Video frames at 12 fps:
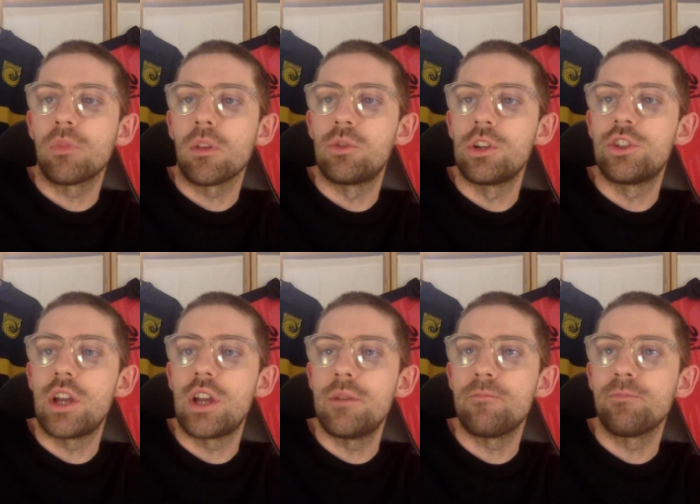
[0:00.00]

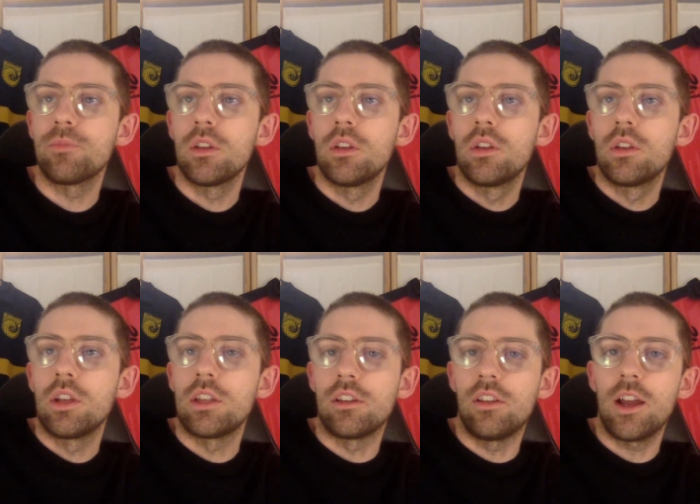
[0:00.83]
Appreciate it.
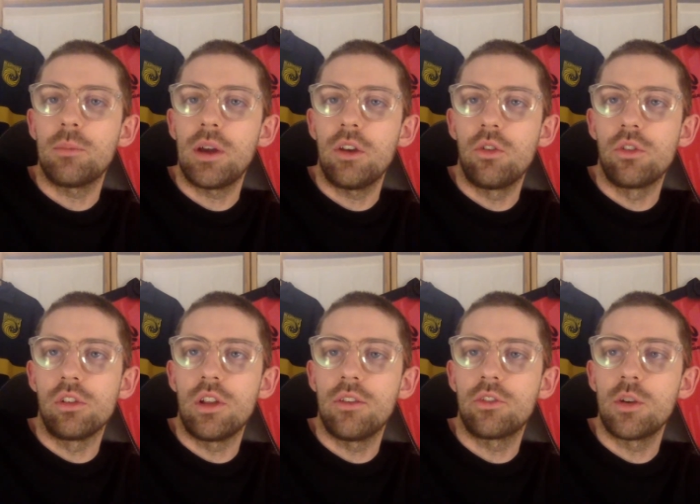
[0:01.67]
Hit the like button on the
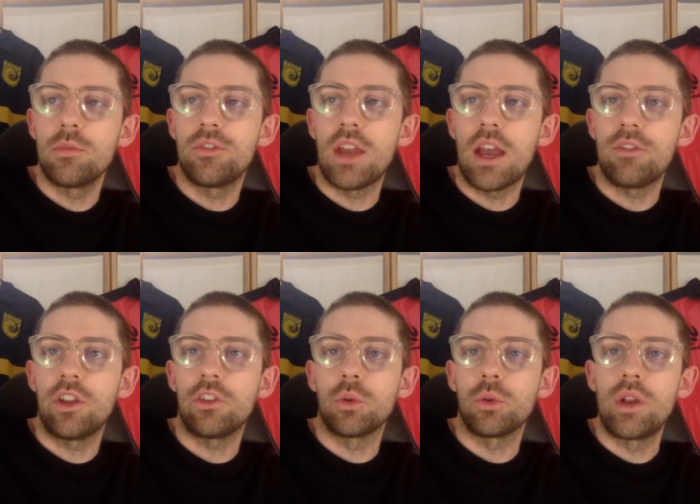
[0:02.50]
live stream if you haven't done
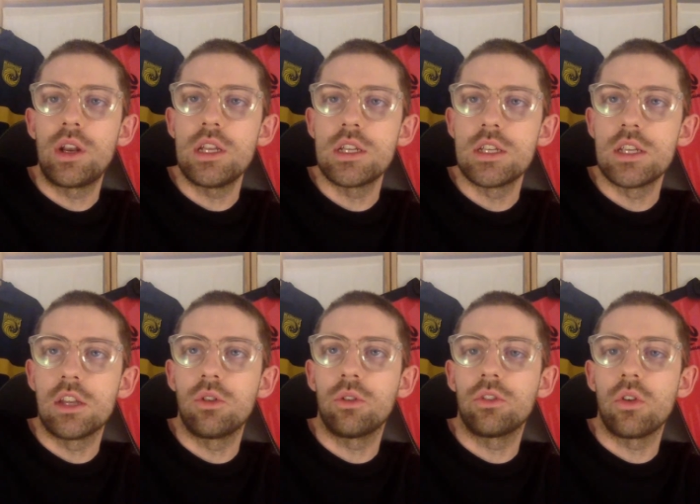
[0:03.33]
so already. You
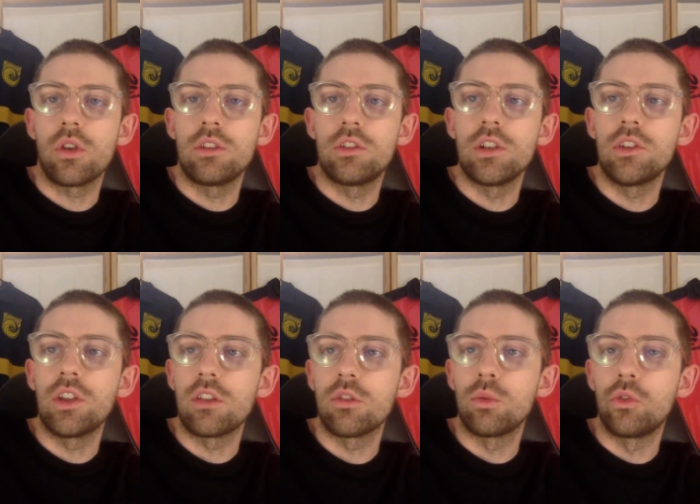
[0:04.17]
can also consider
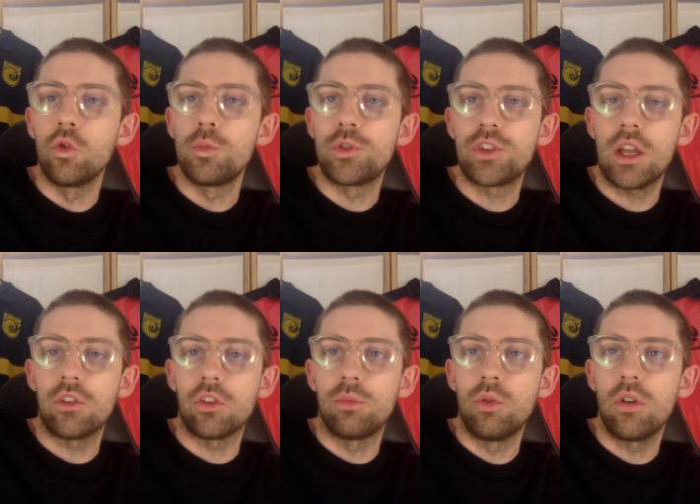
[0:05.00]
sending through a super chat to
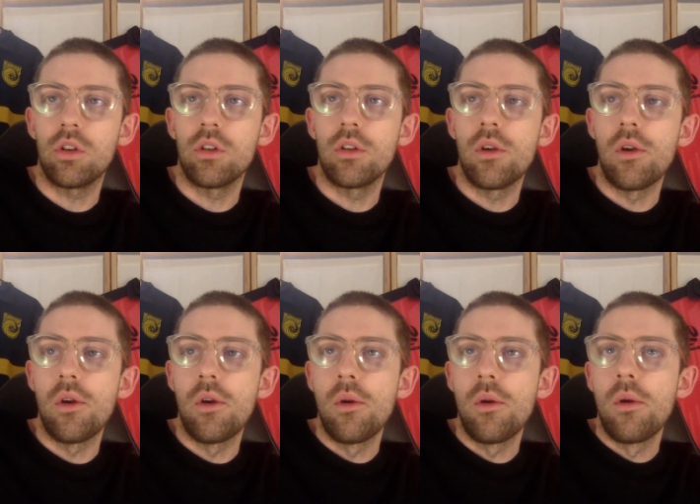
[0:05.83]
support.
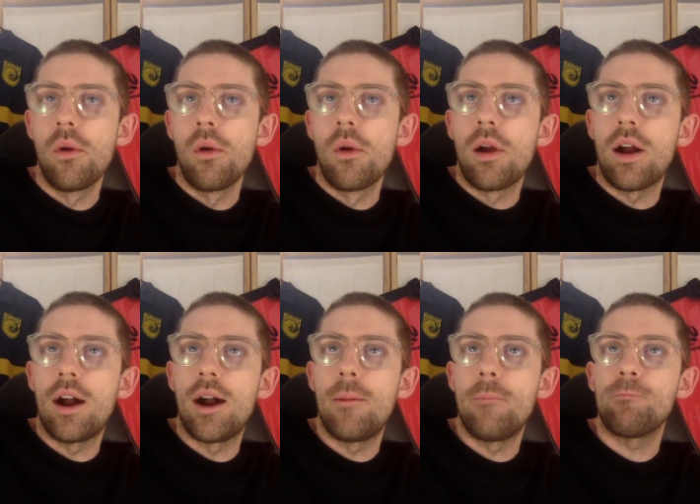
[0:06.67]

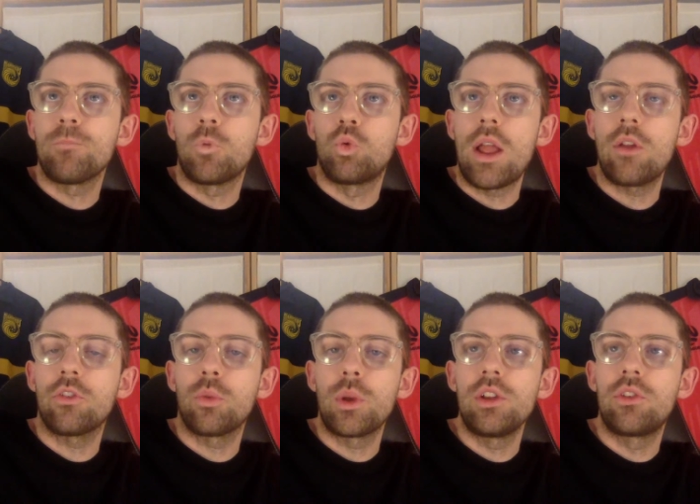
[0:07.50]
Round
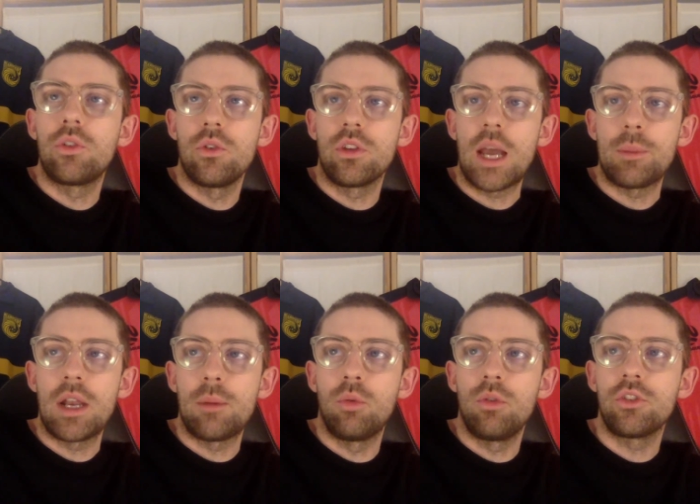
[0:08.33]
22 coming
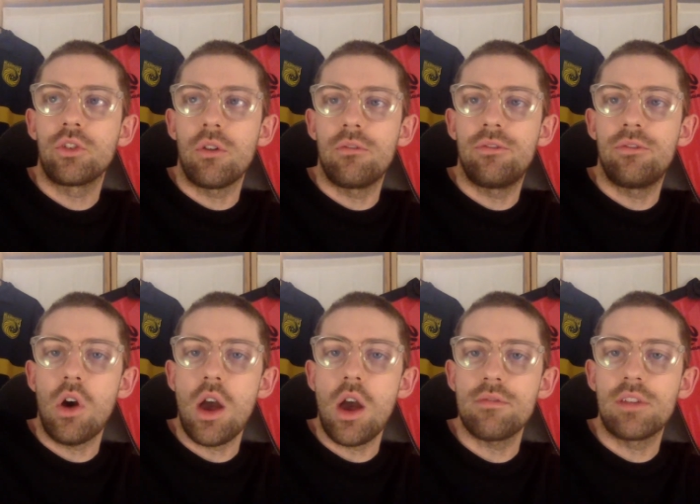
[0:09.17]
up. We've just got
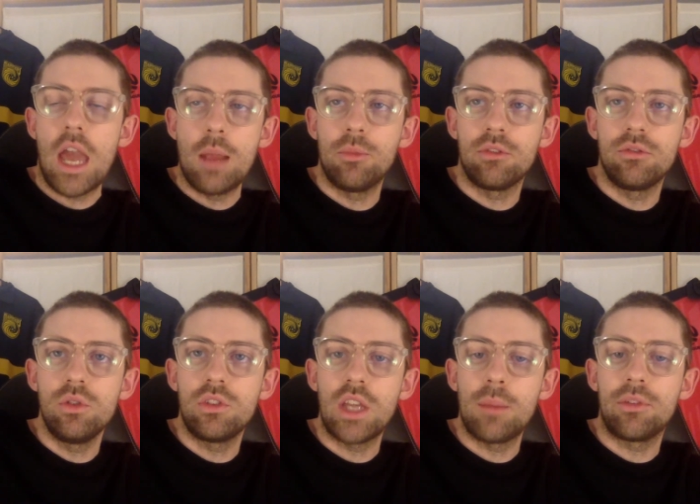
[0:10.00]
5 games, a few
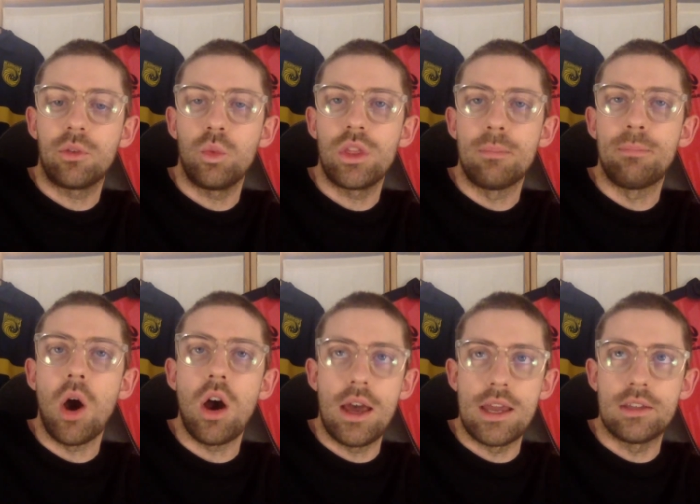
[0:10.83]
teams with the
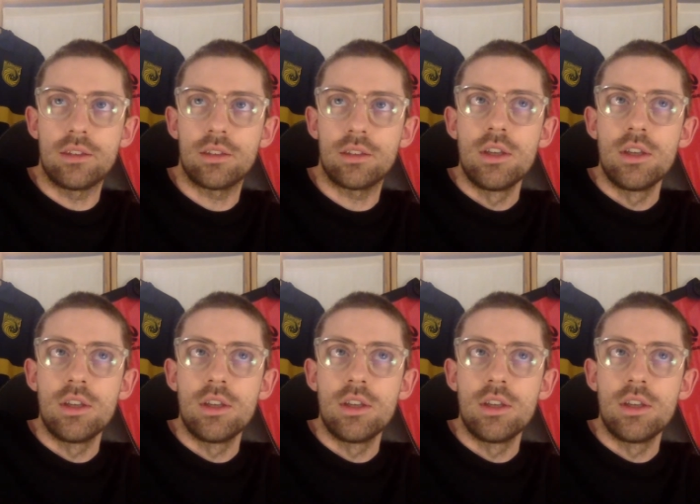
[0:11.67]
byes.